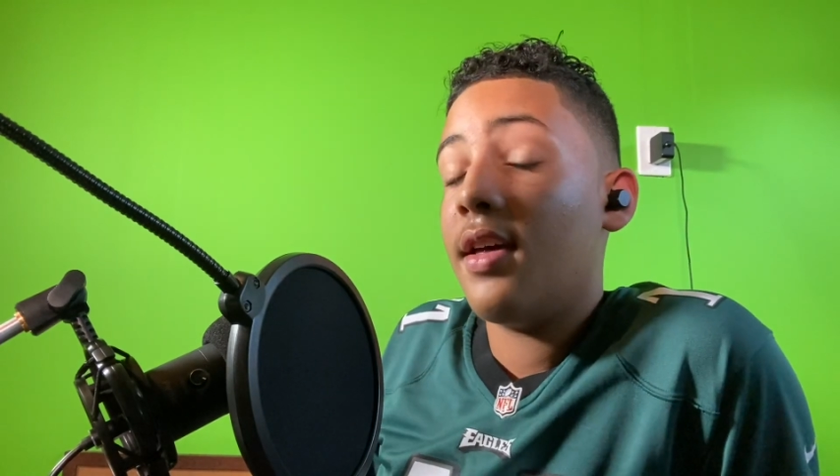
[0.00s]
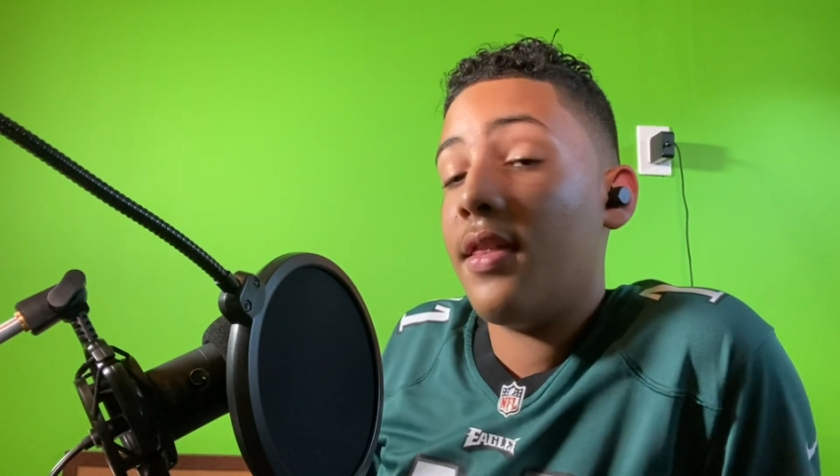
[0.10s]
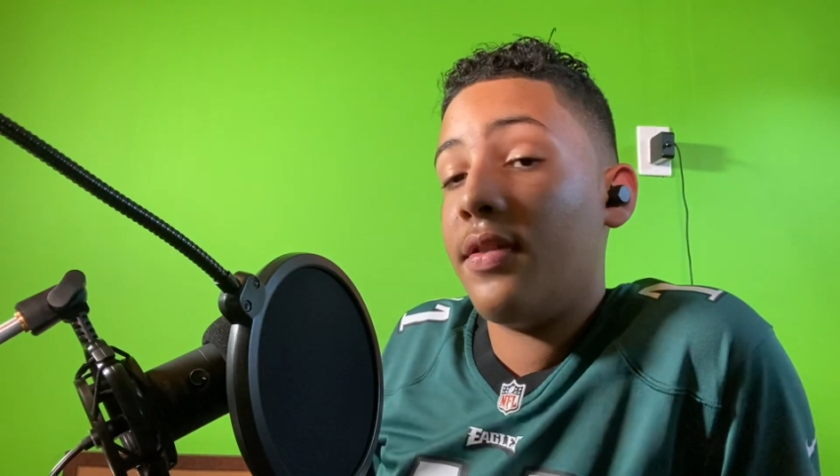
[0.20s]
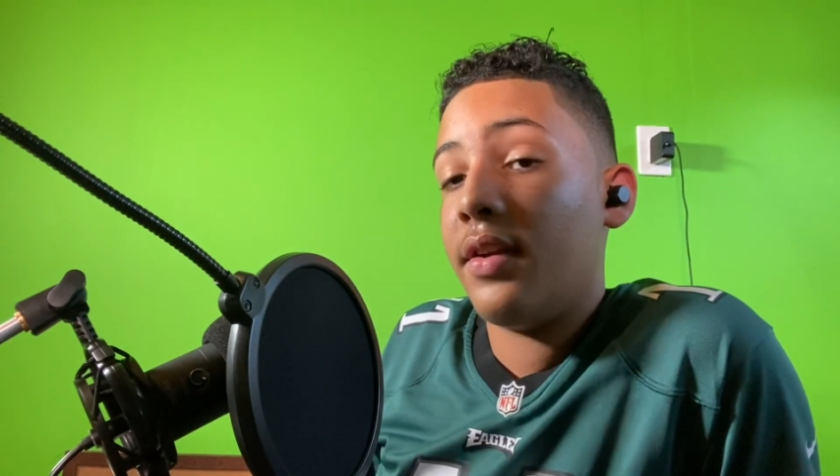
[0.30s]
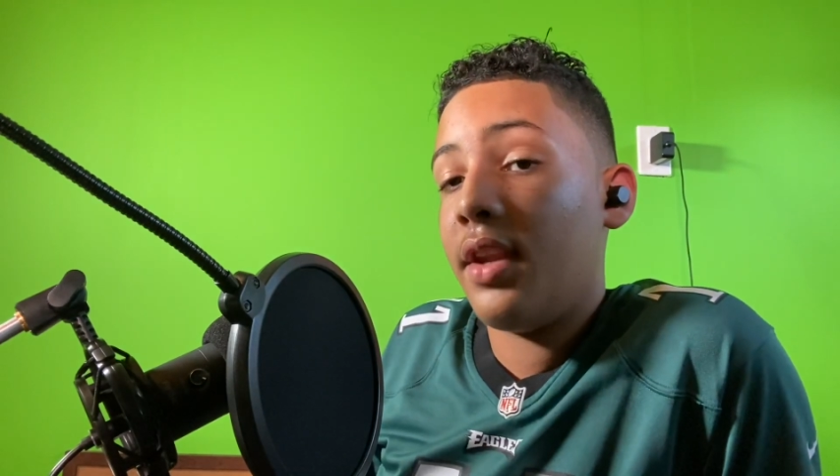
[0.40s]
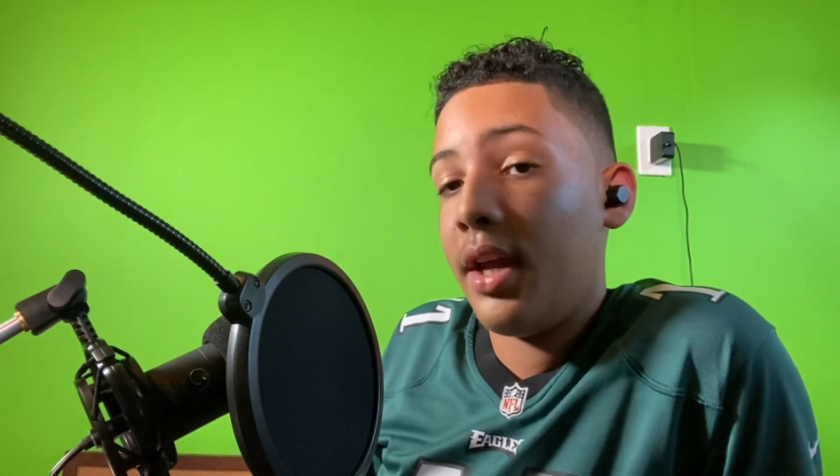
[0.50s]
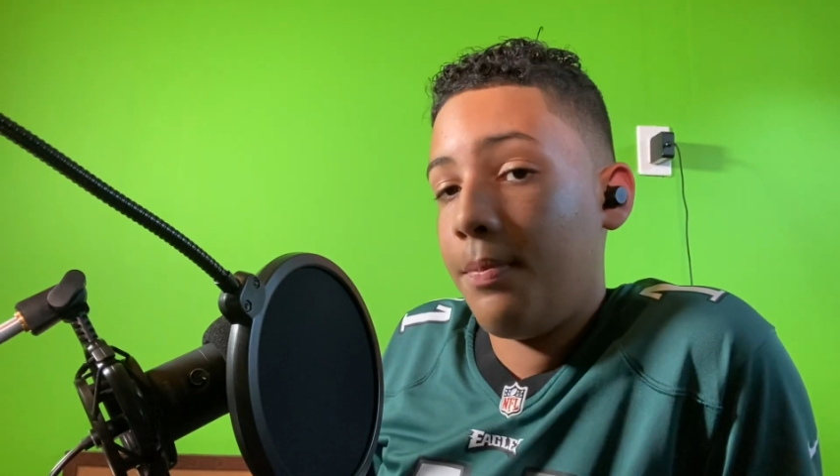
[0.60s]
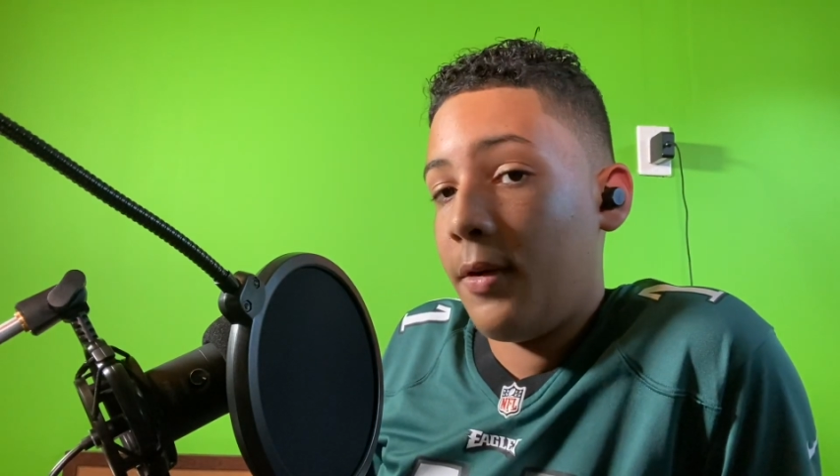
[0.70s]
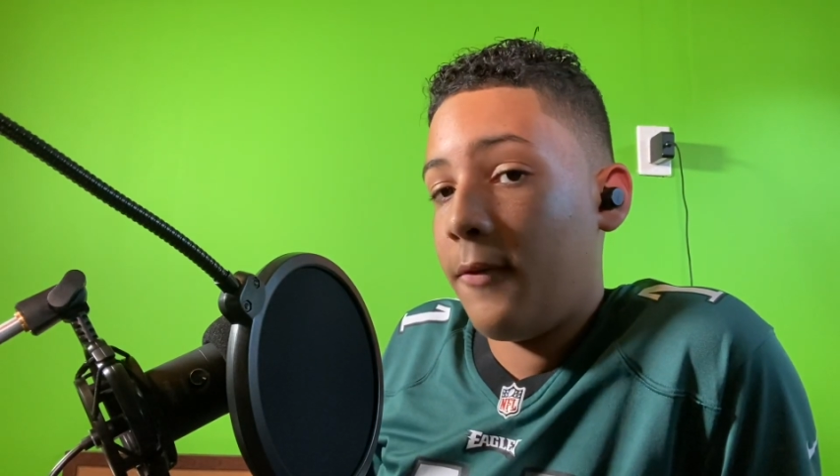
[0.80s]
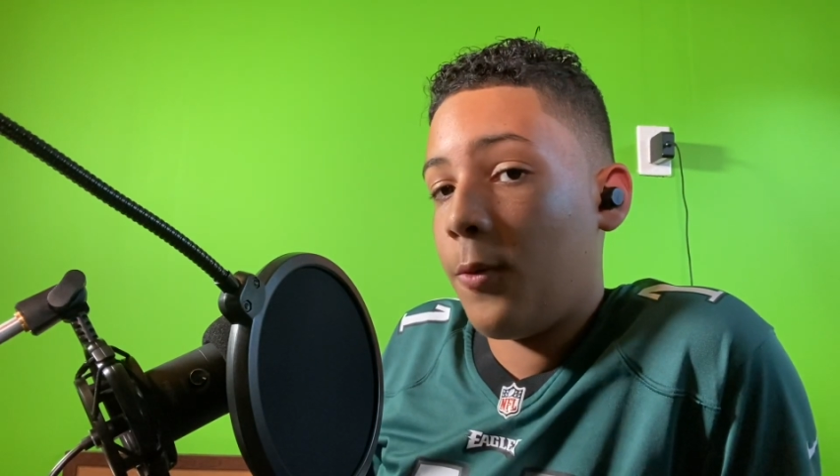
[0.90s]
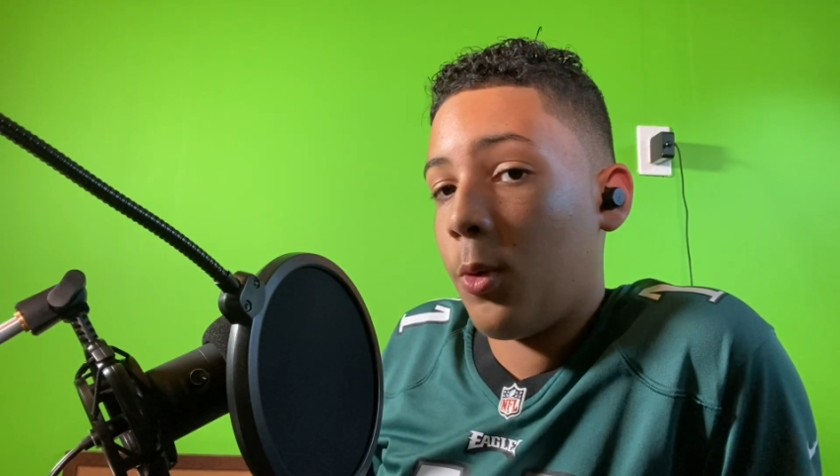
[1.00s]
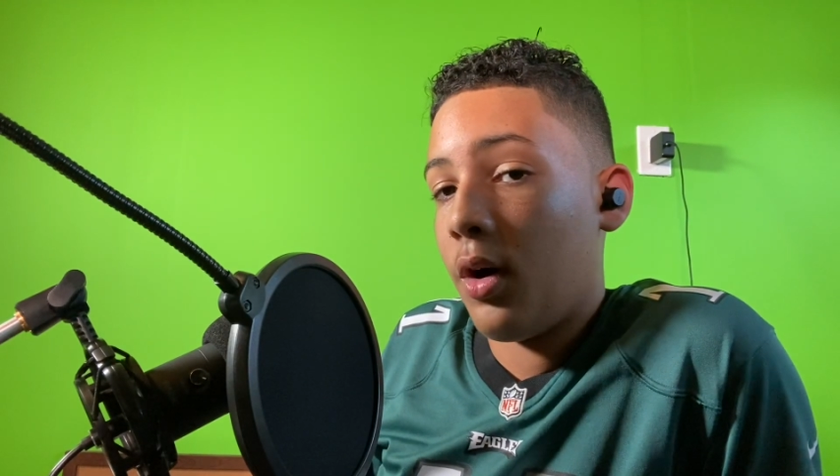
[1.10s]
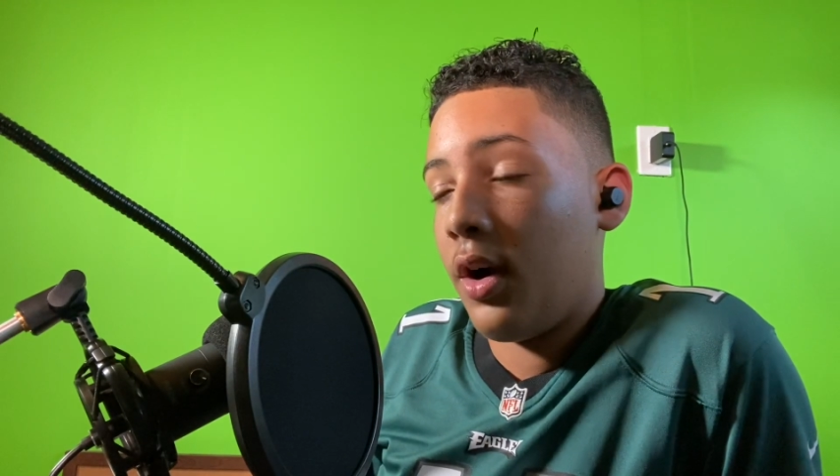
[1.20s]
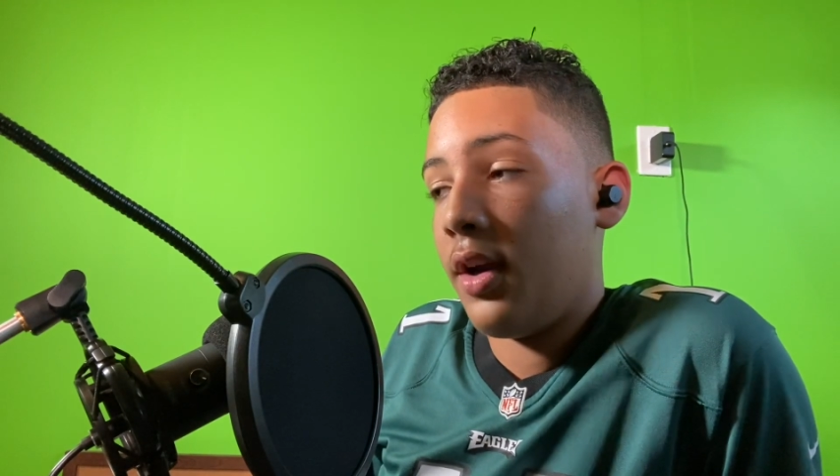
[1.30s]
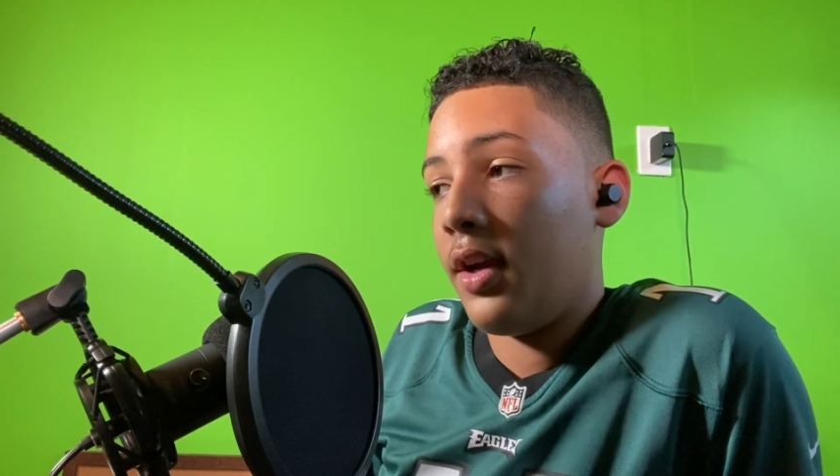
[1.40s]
the night before.